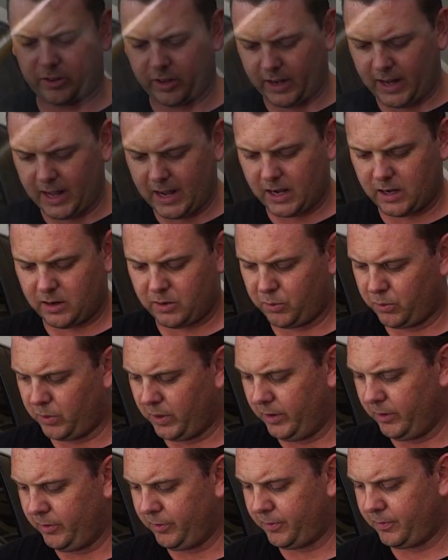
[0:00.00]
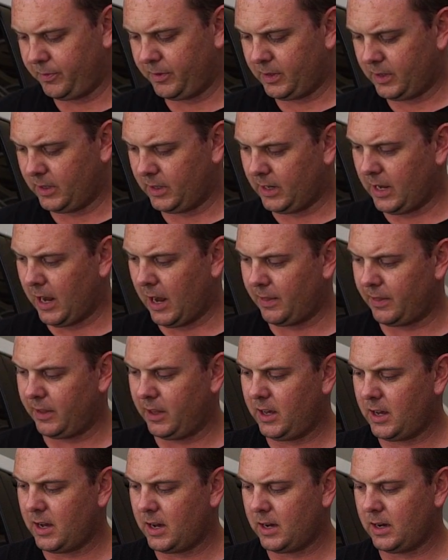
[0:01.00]
so now we've cut
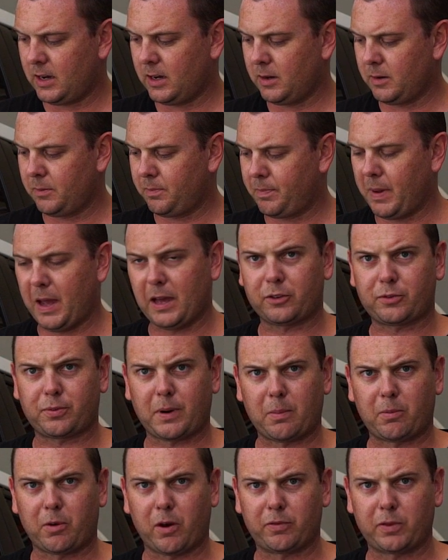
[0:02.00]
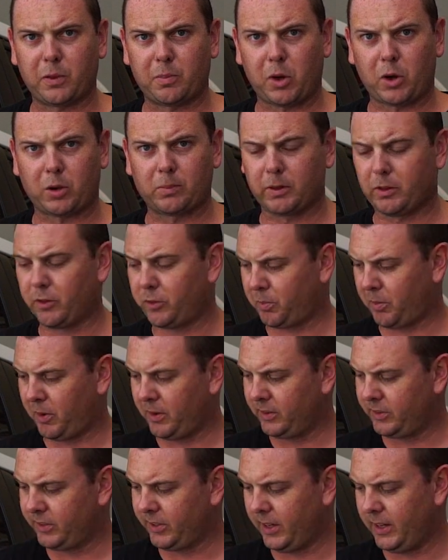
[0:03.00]
the bounce rubber off the bottom of the
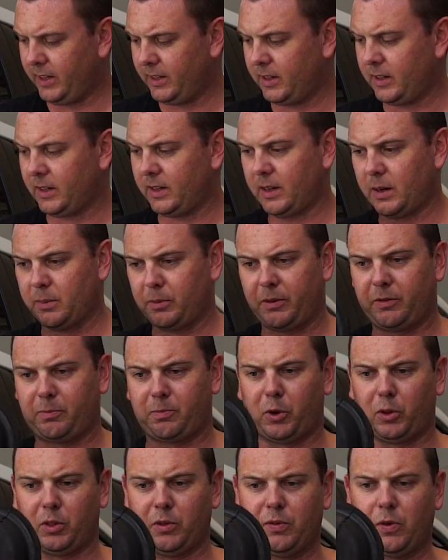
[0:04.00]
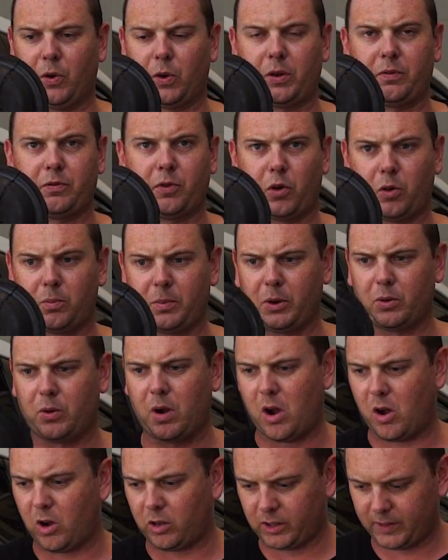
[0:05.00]
spring seat and we've put the 44mm
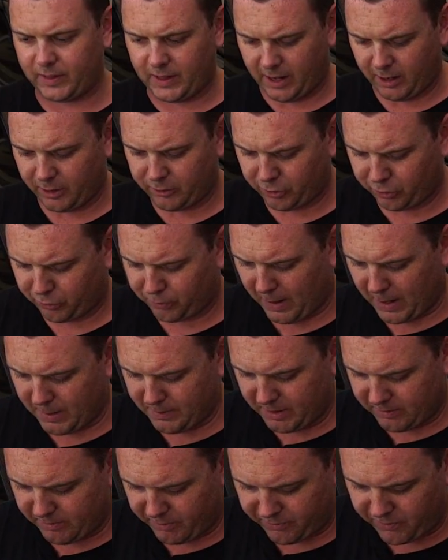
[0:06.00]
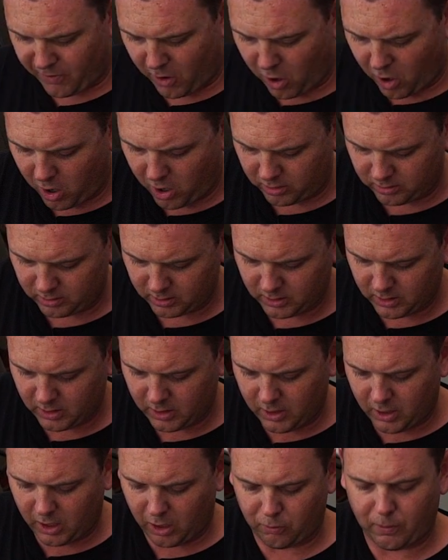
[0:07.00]
hole in there and just run a bit of a file
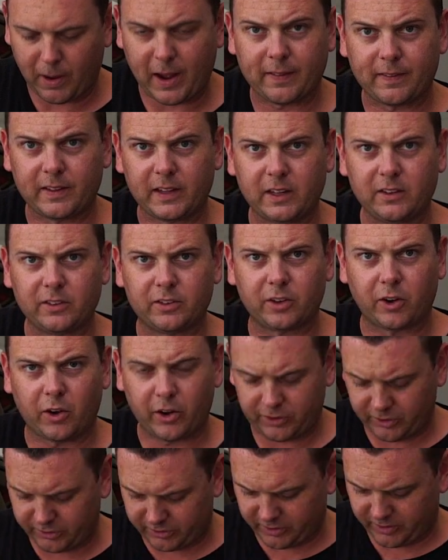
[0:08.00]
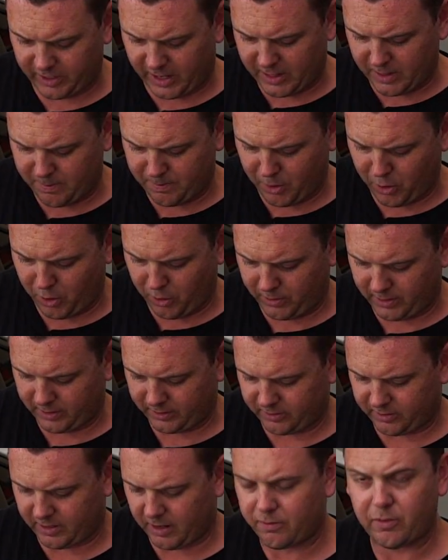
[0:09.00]
around the inside just to take the burring and
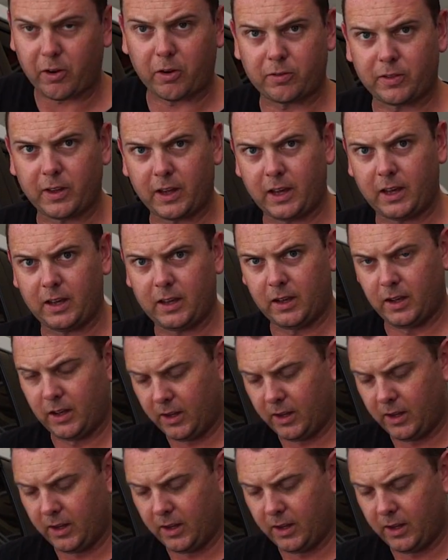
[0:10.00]
stuff off there.